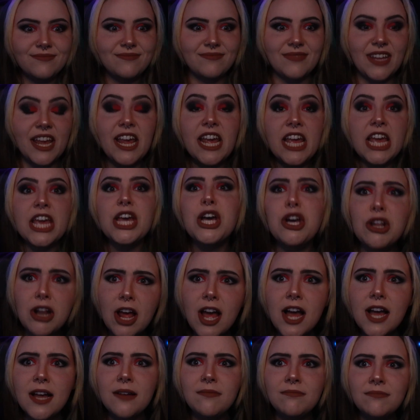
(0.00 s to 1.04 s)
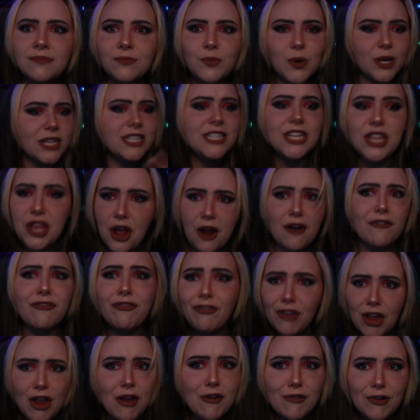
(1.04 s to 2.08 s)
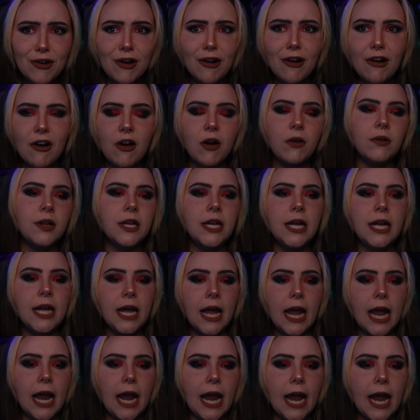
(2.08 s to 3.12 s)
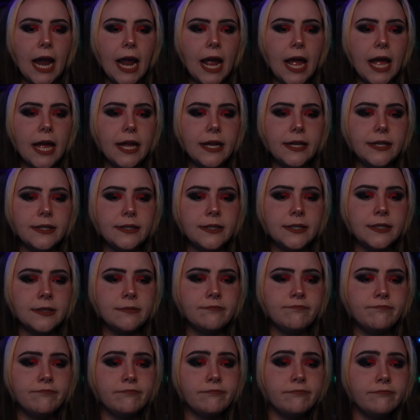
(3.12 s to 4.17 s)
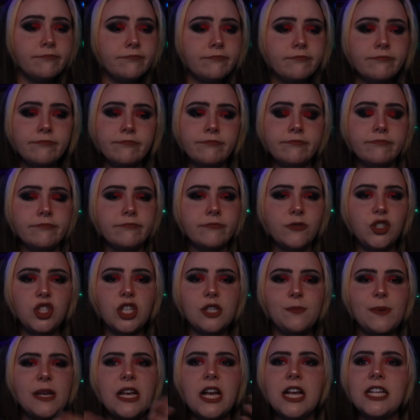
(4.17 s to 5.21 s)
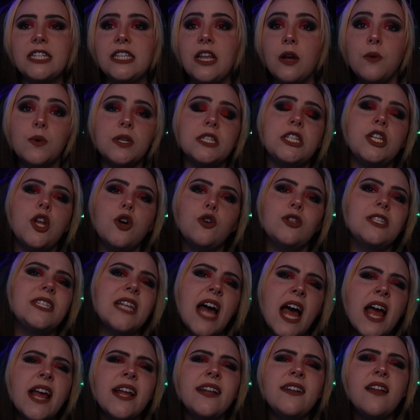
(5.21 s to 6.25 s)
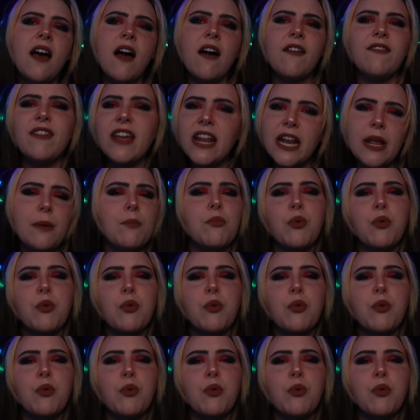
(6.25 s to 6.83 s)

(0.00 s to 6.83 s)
He killed them, went to their funeral, and just because there was no sign of any